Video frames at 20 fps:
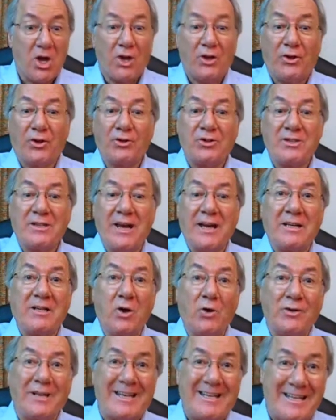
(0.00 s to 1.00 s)
They're saying
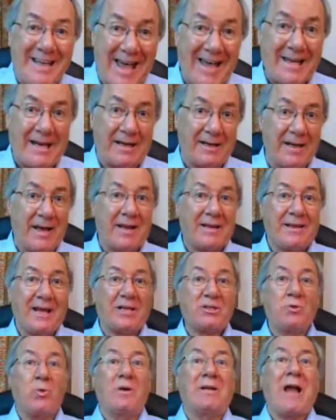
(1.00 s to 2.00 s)
no to get it.
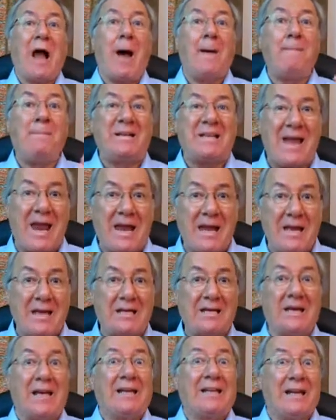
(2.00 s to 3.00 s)
That's what
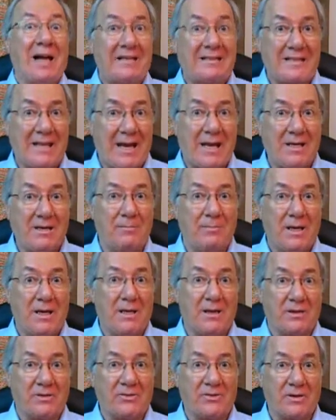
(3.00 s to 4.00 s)
obtain and attain
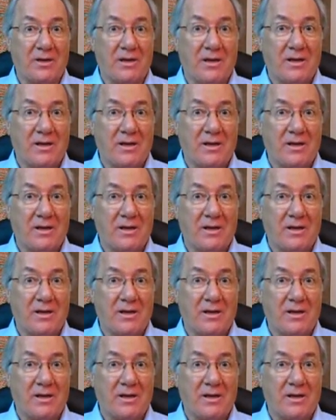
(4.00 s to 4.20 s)
means.